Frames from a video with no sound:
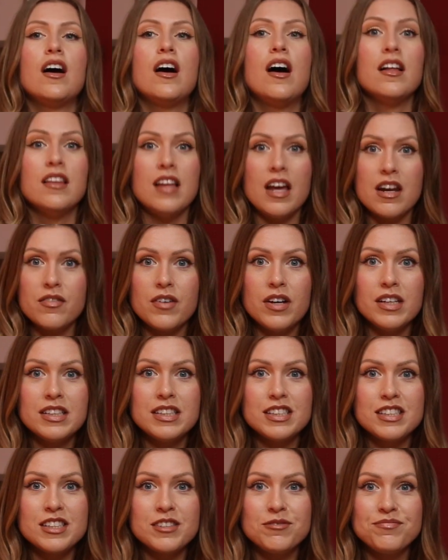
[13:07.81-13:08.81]
A lot of
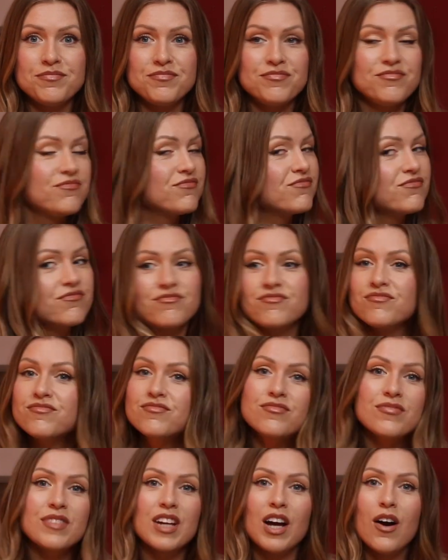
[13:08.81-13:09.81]
us
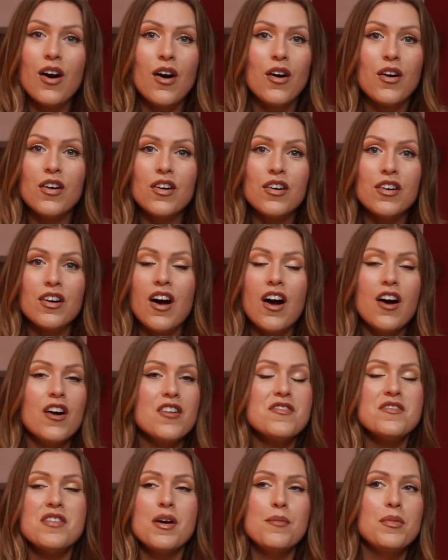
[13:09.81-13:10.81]
are
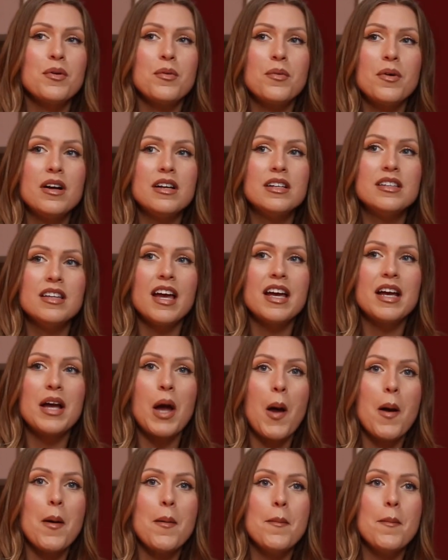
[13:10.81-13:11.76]
our number one, like,